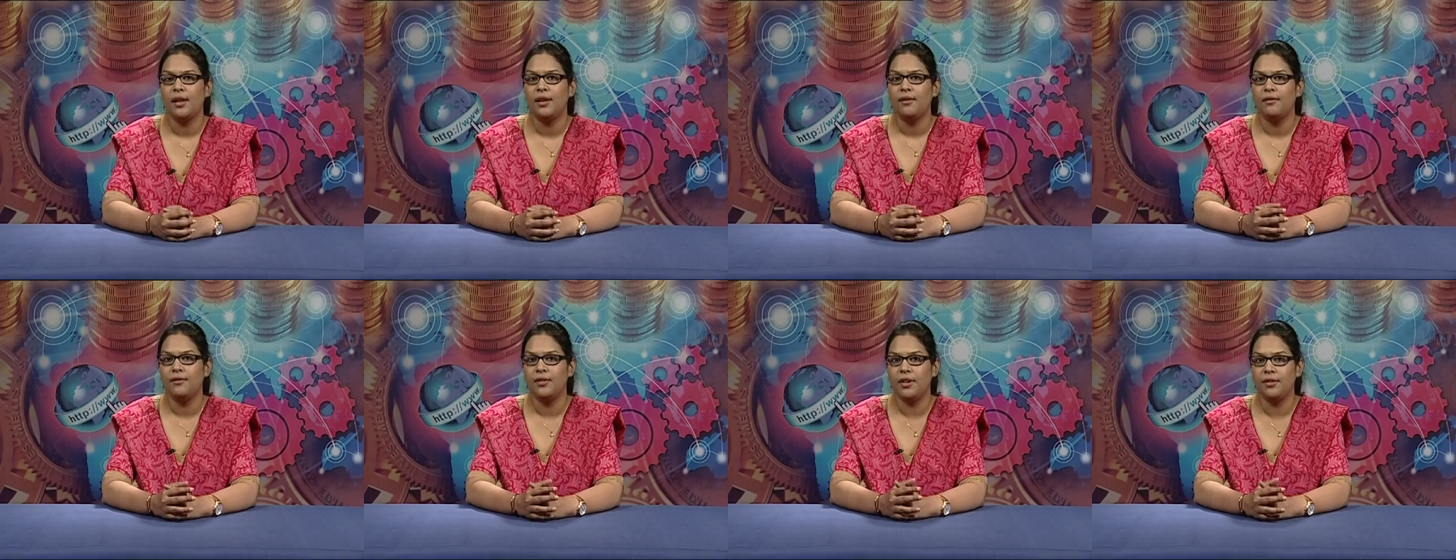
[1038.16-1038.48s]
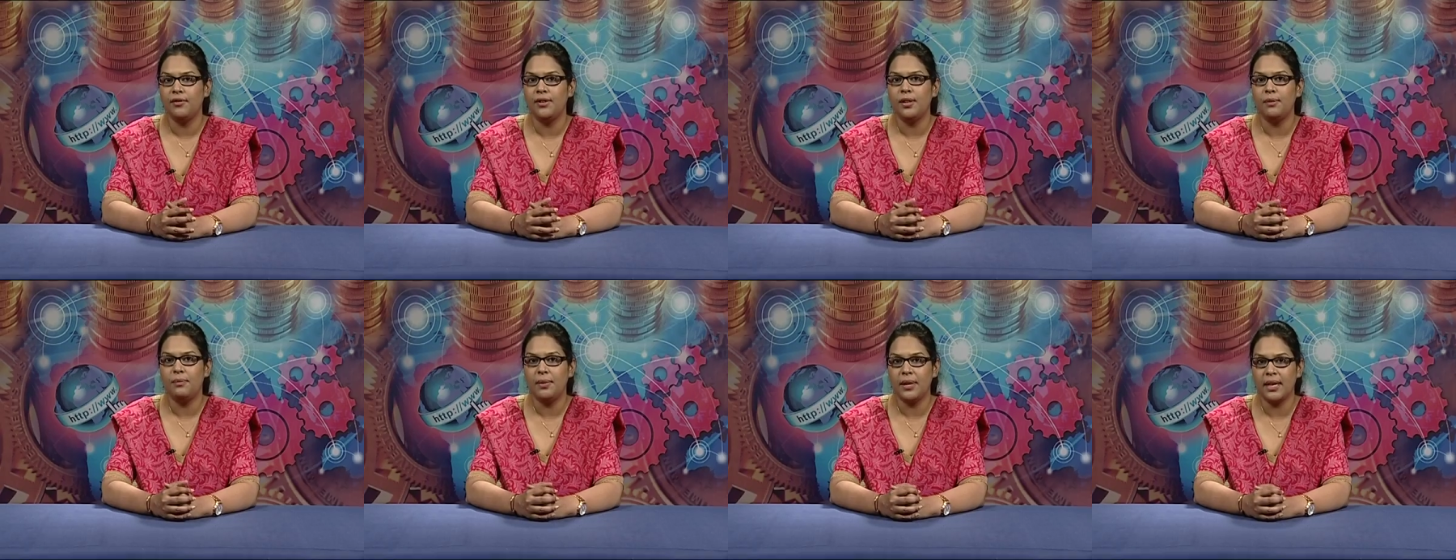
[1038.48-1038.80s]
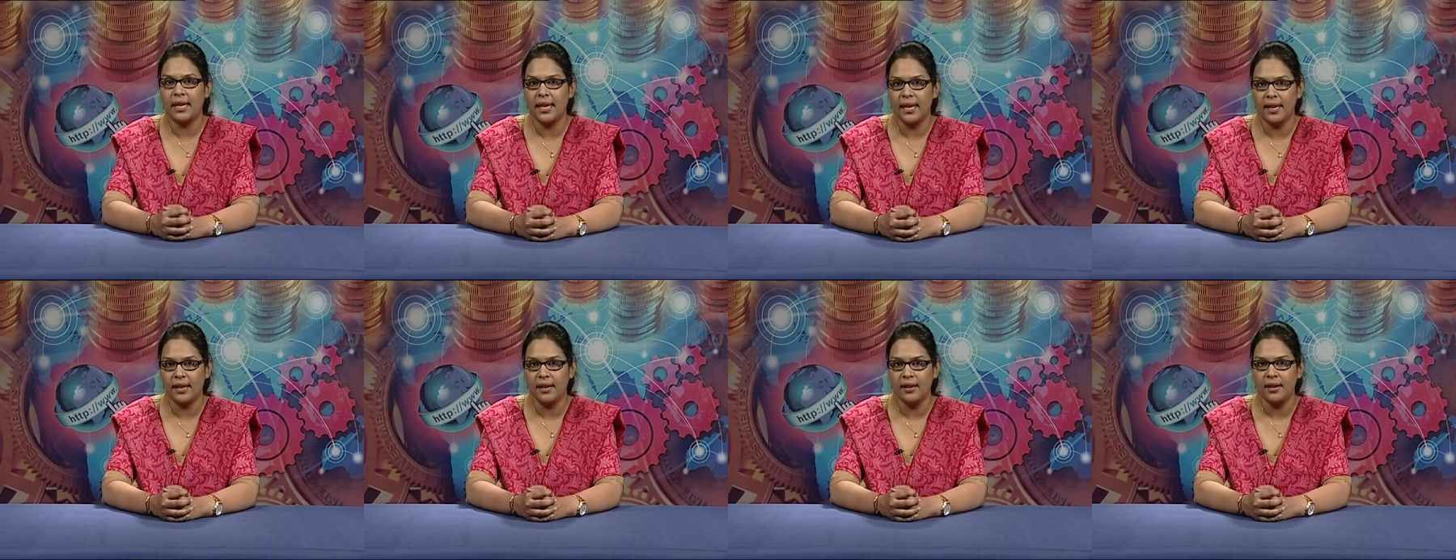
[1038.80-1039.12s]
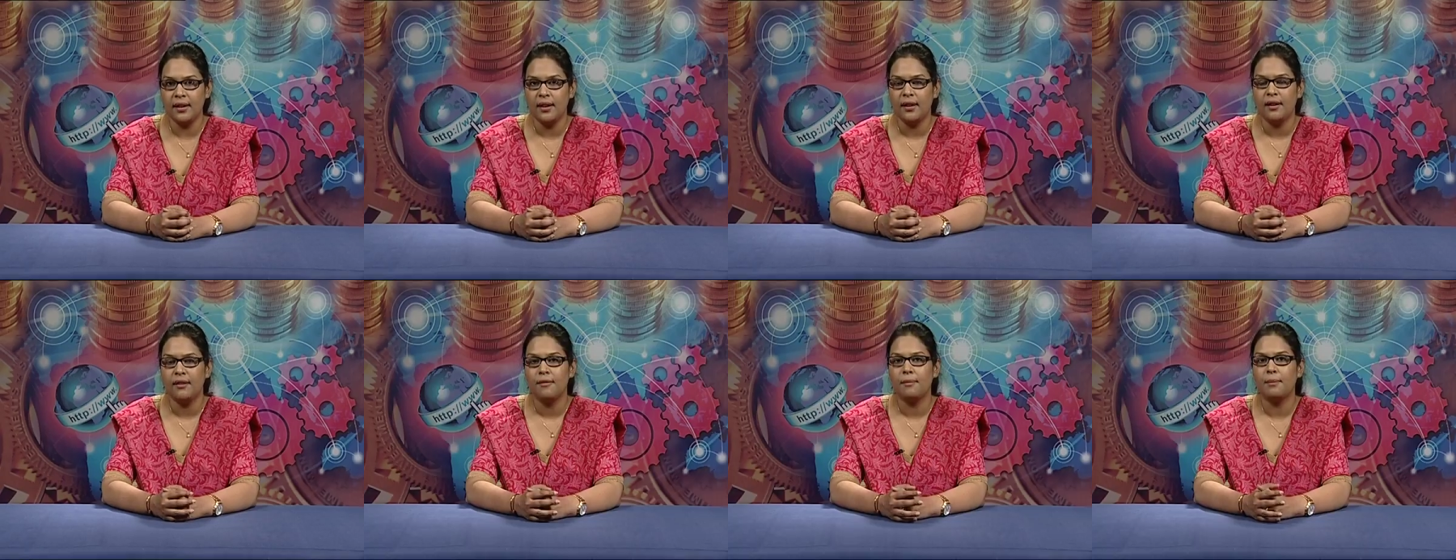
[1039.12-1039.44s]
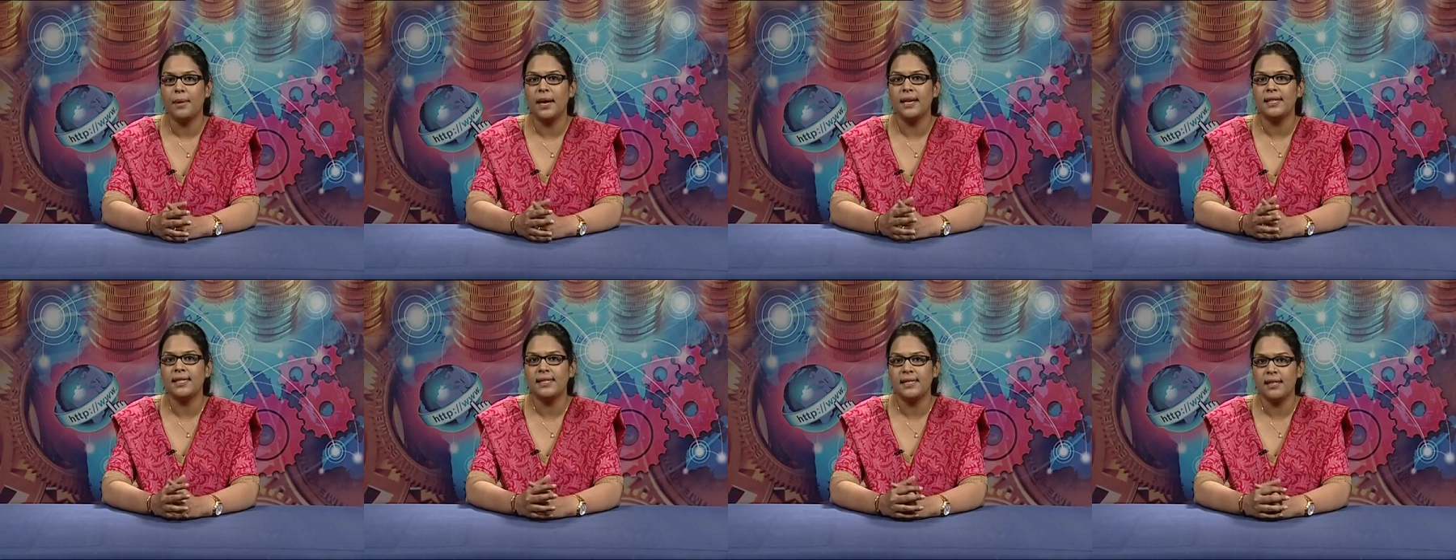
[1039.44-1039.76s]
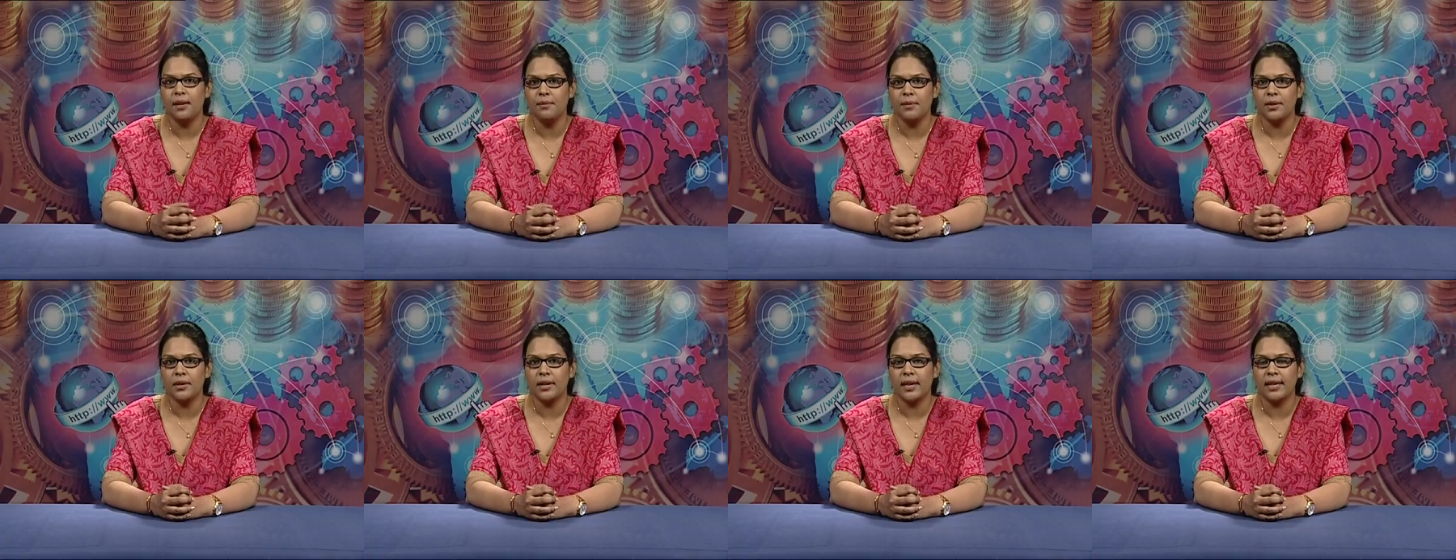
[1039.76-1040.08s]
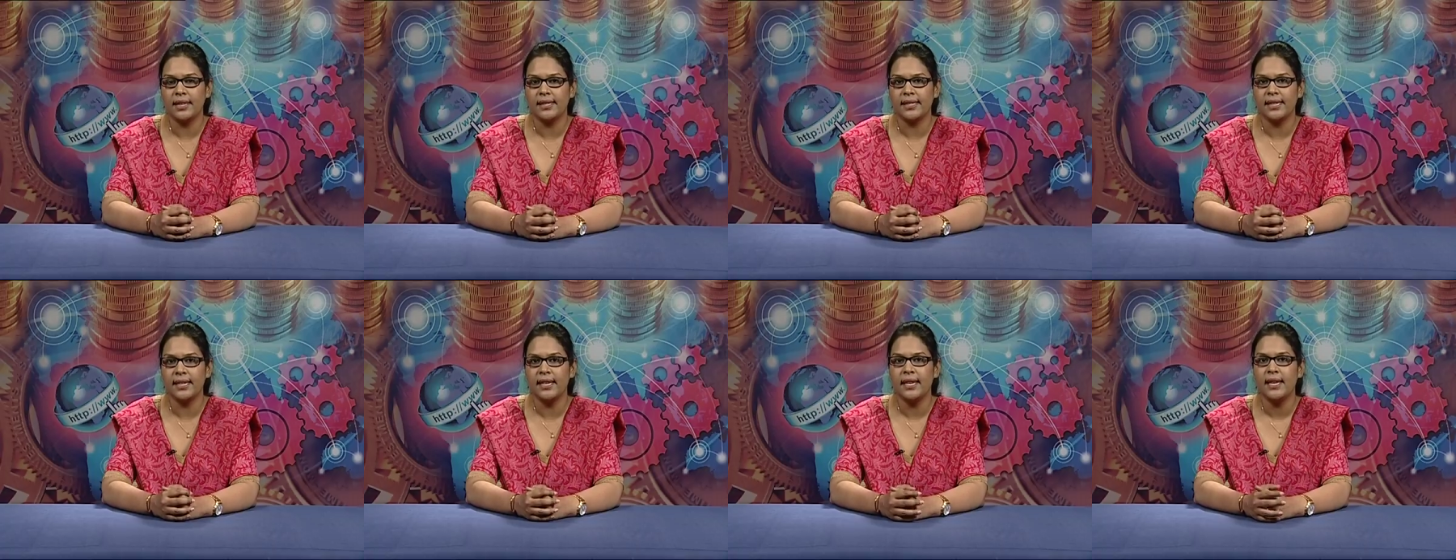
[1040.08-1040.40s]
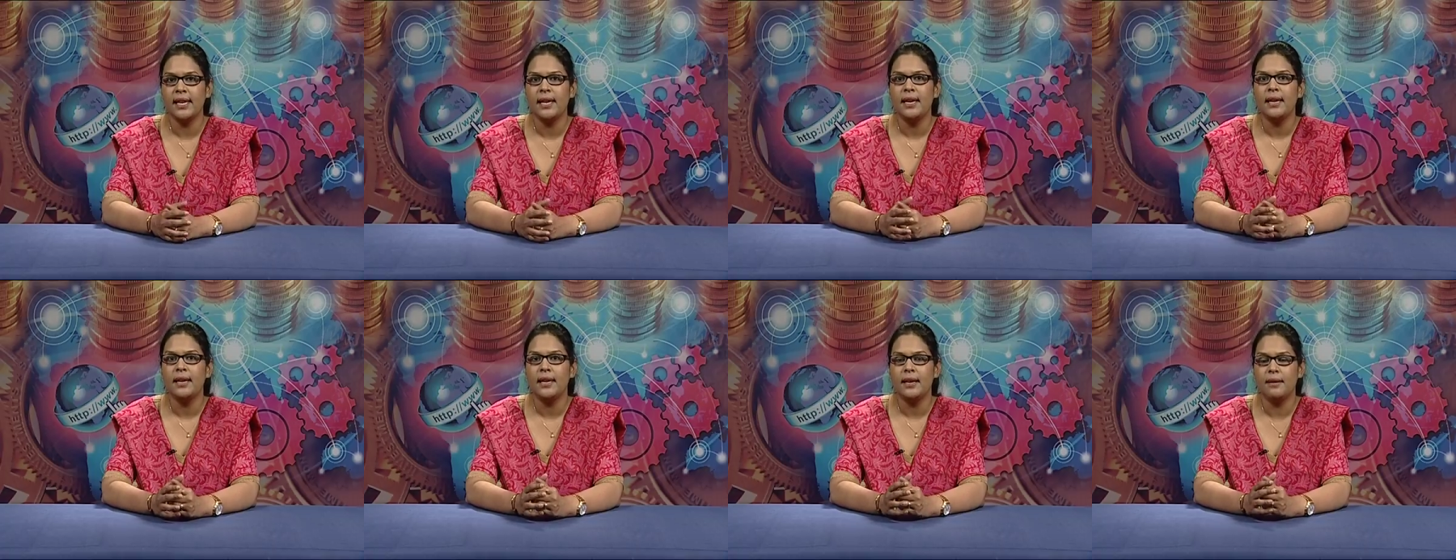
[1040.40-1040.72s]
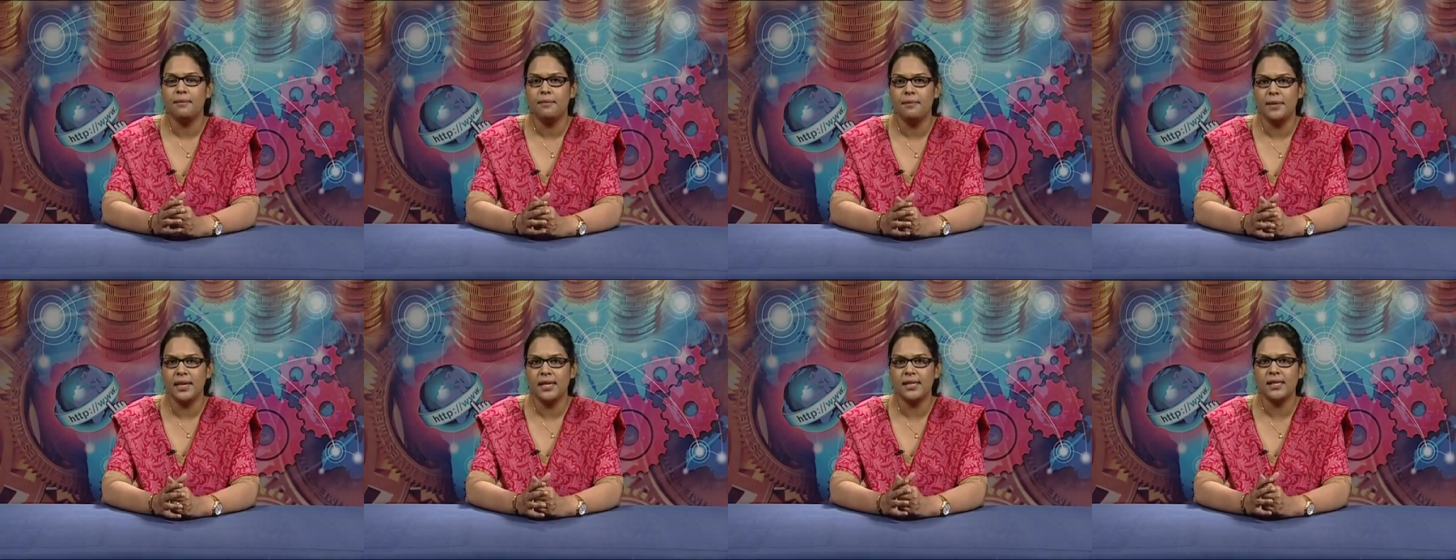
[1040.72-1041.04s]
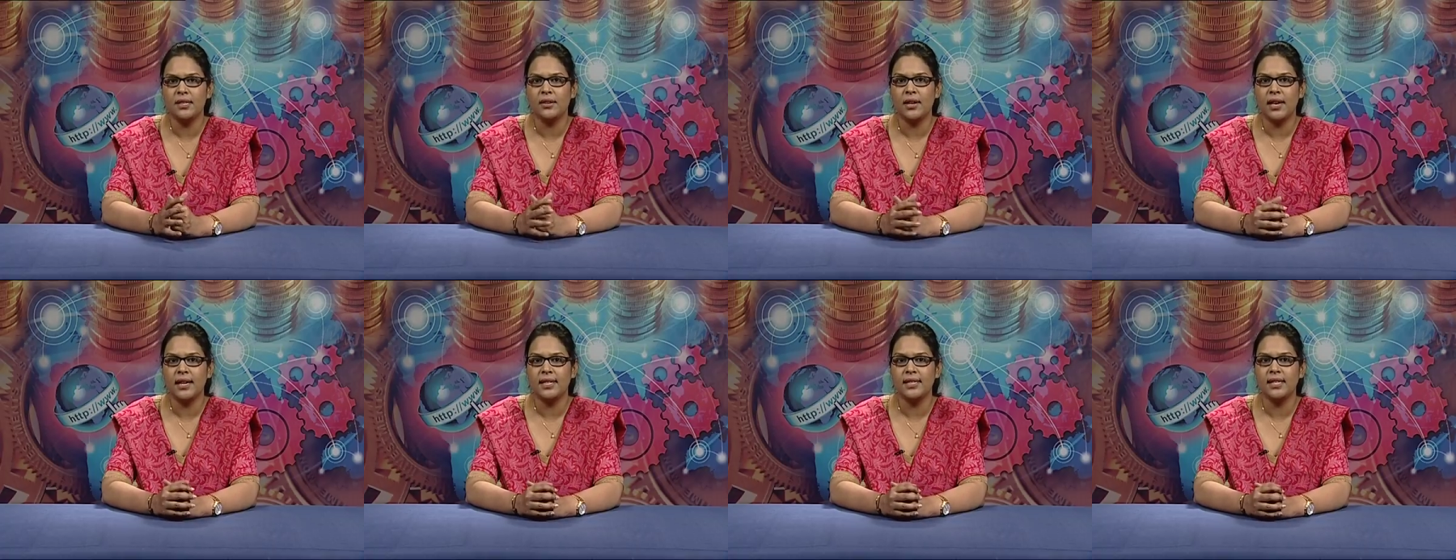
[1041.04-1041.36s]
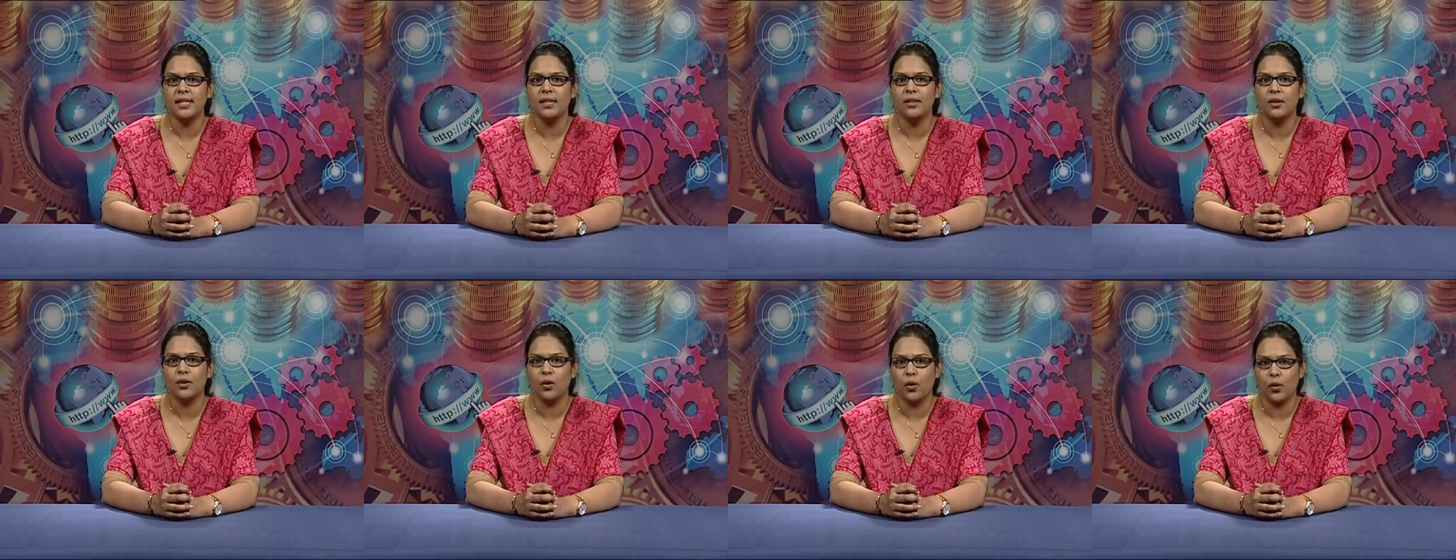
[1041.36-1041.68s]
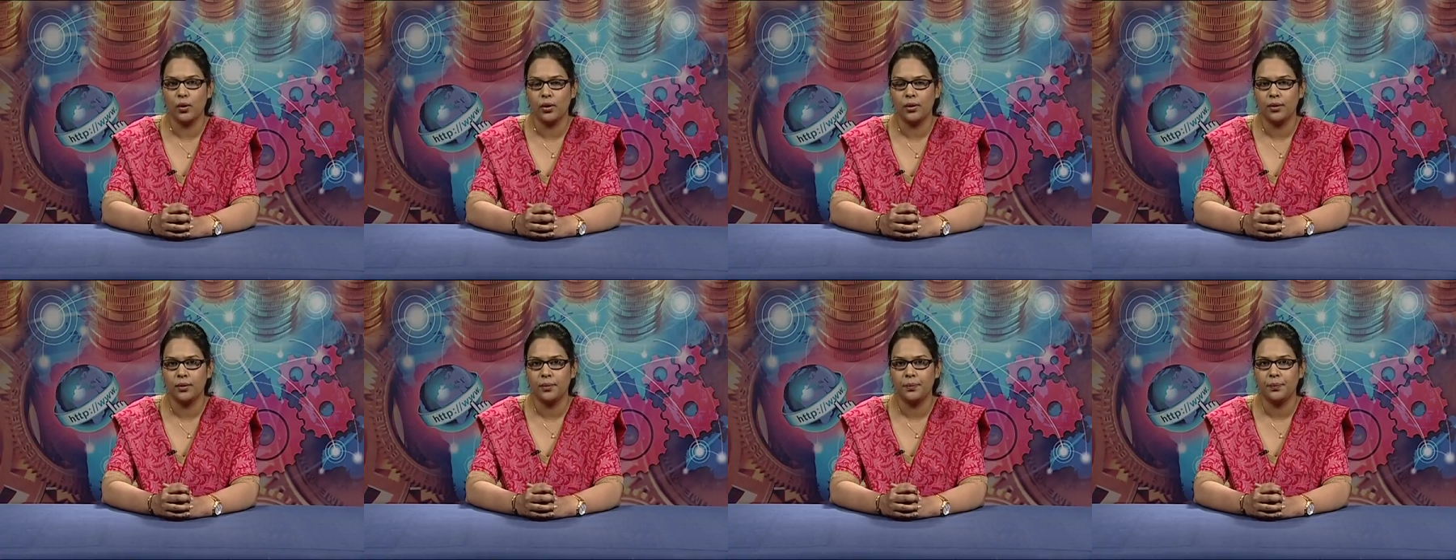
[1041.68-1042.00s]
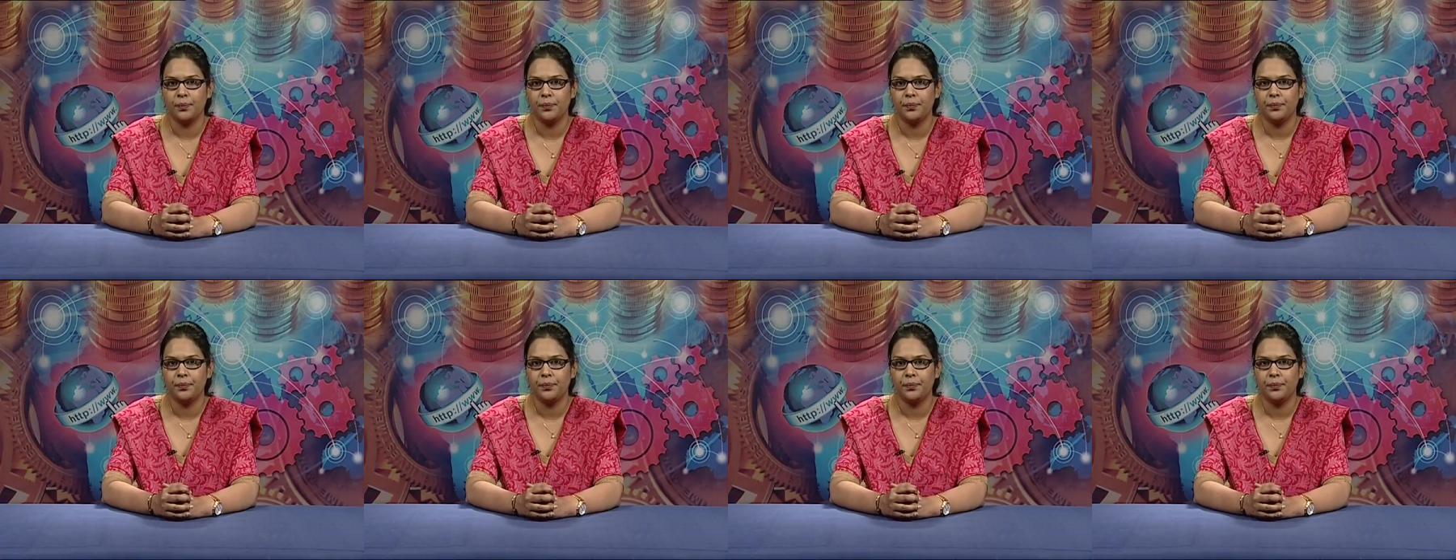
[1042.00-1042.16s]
We will begin by summarizing immiserizing growth.